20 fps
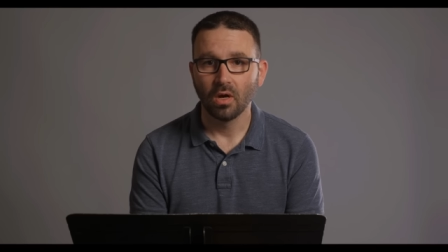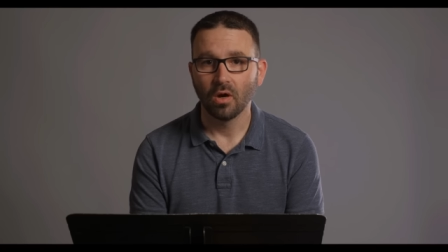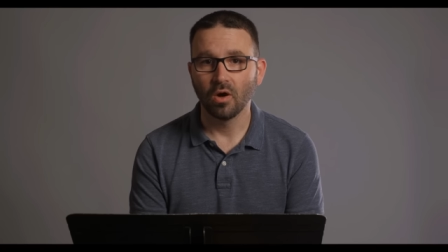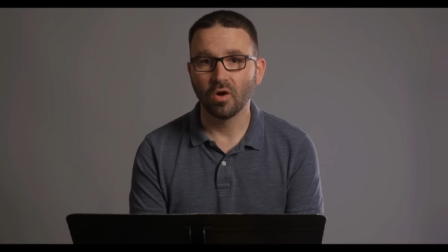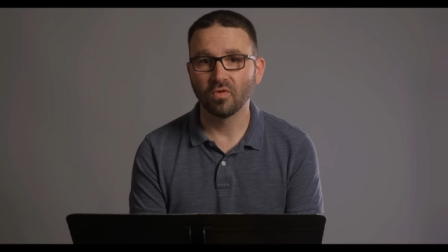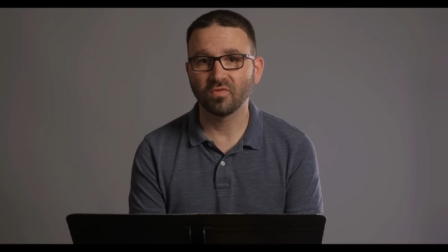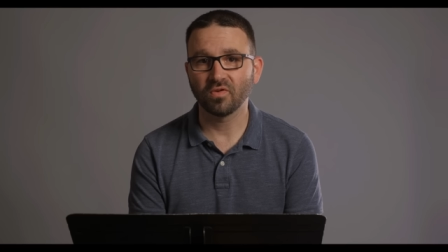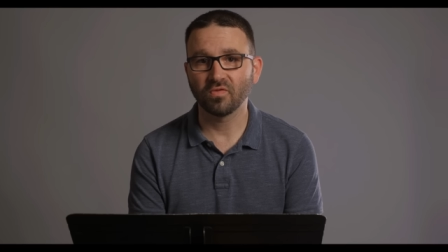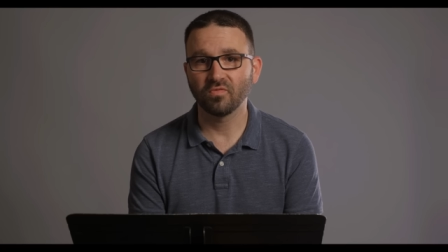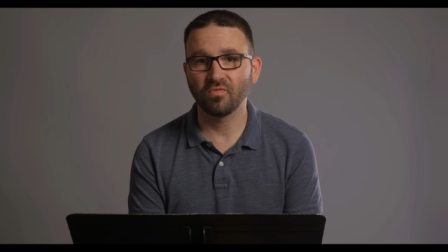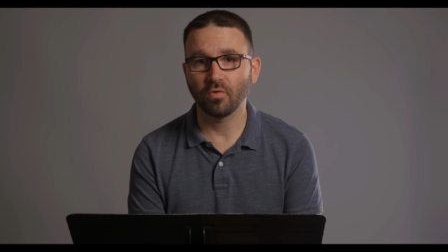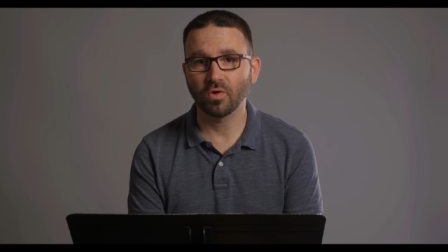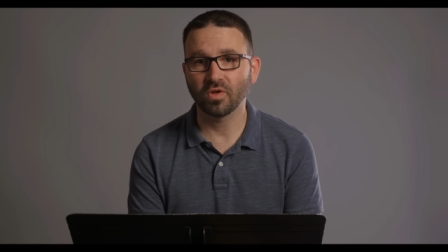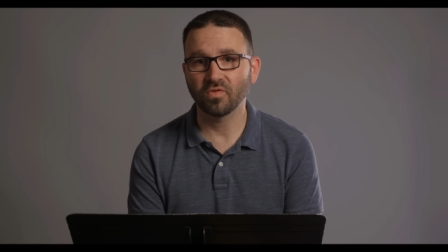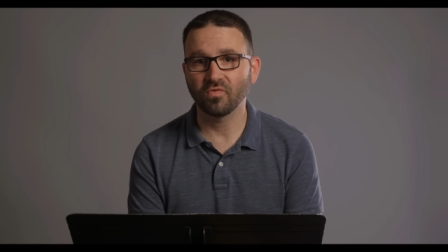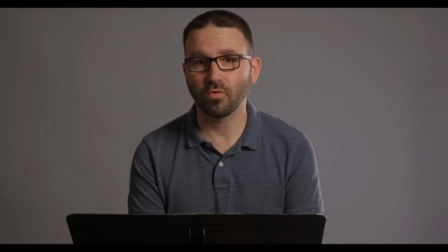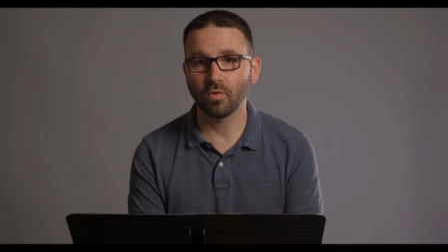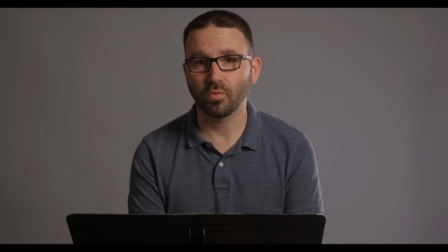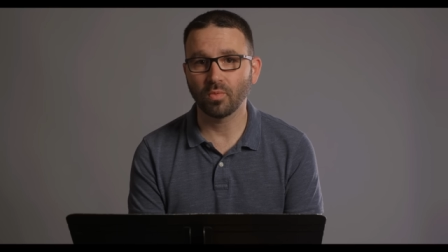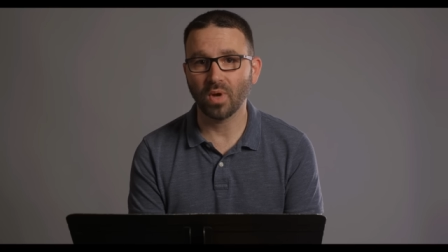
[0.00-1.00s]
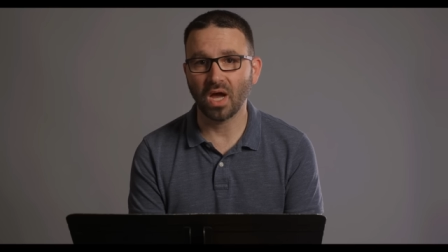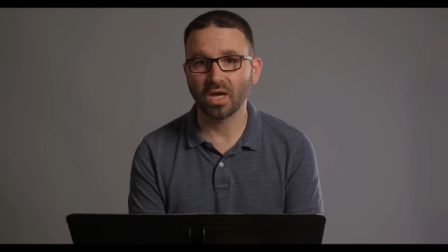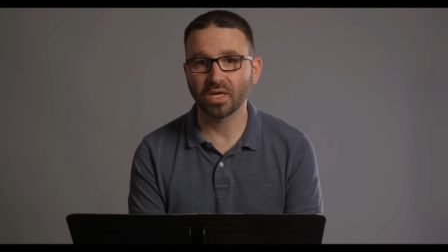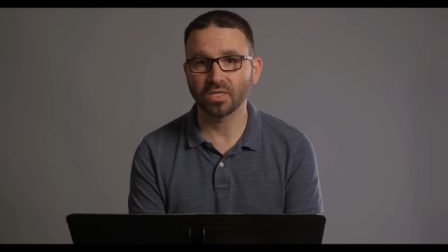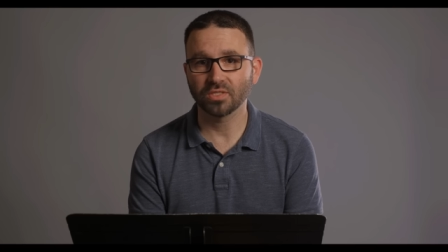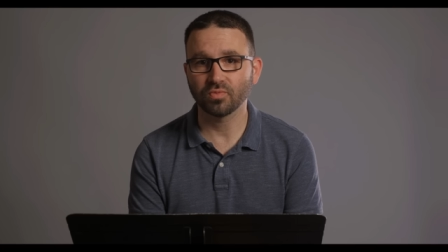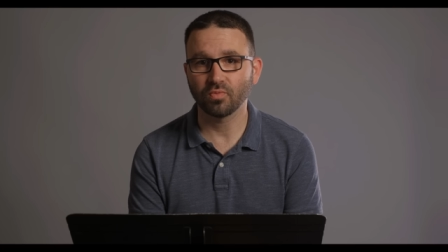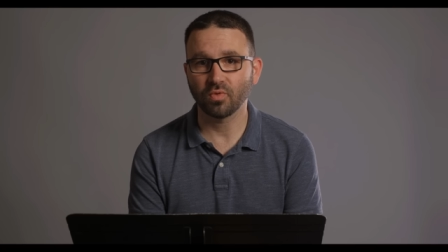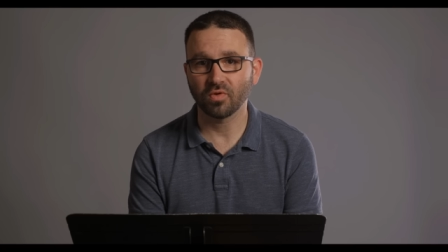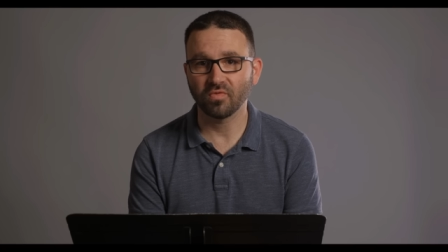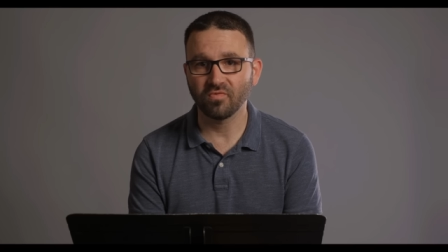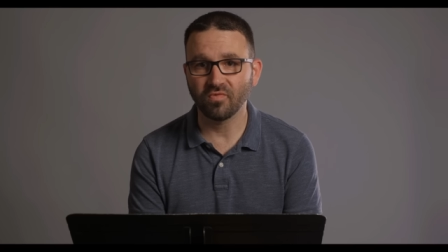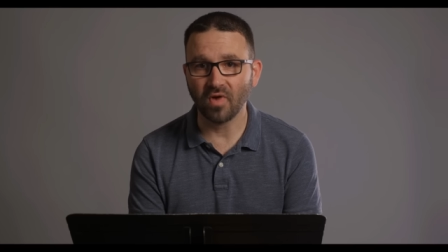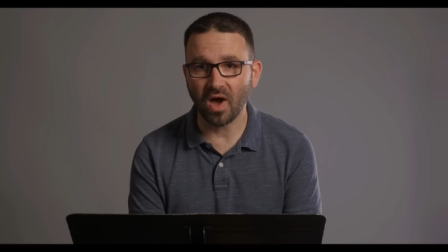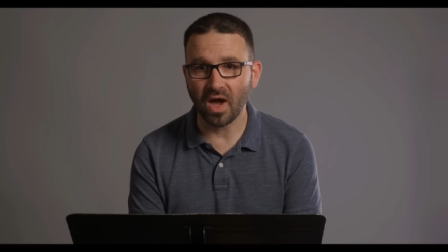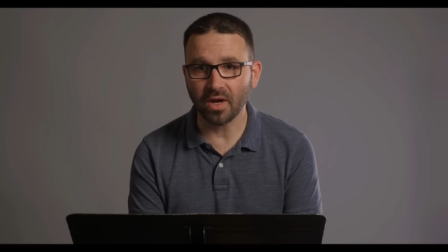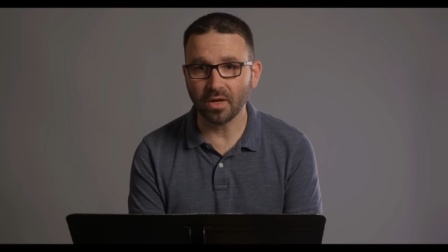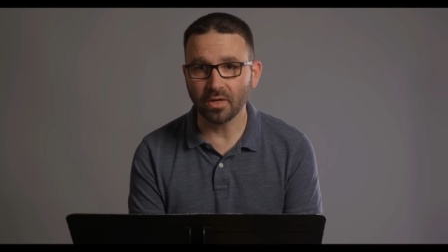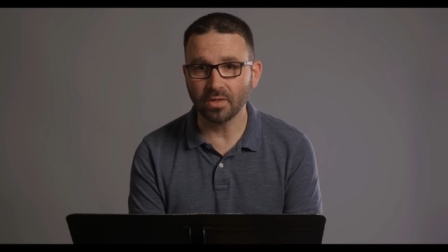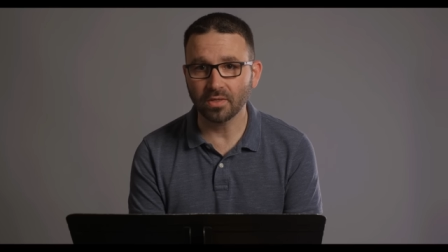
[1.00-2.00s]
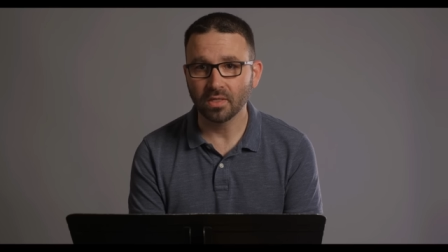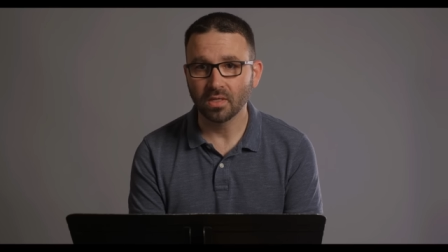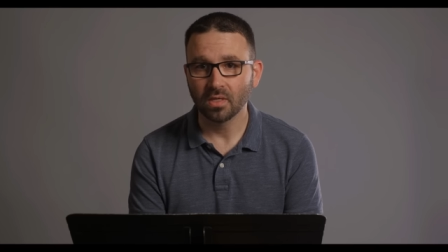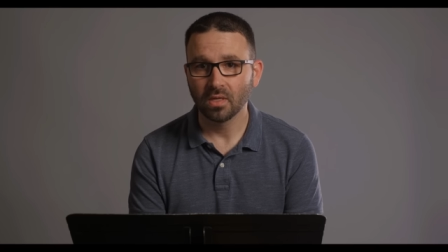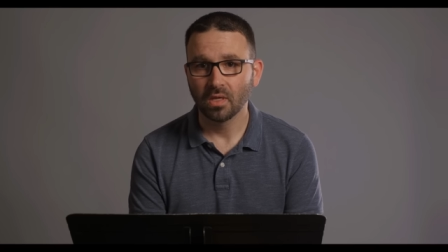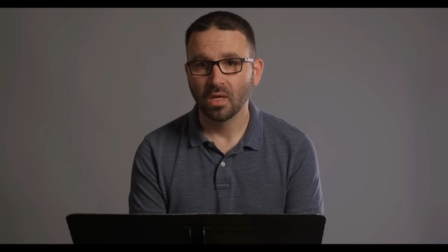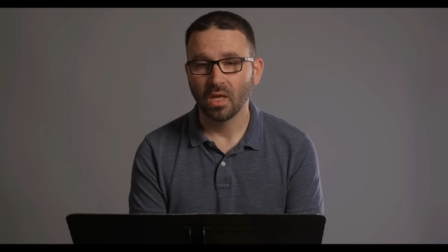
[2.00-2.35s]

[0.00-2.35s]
Over 44 rockets were fired.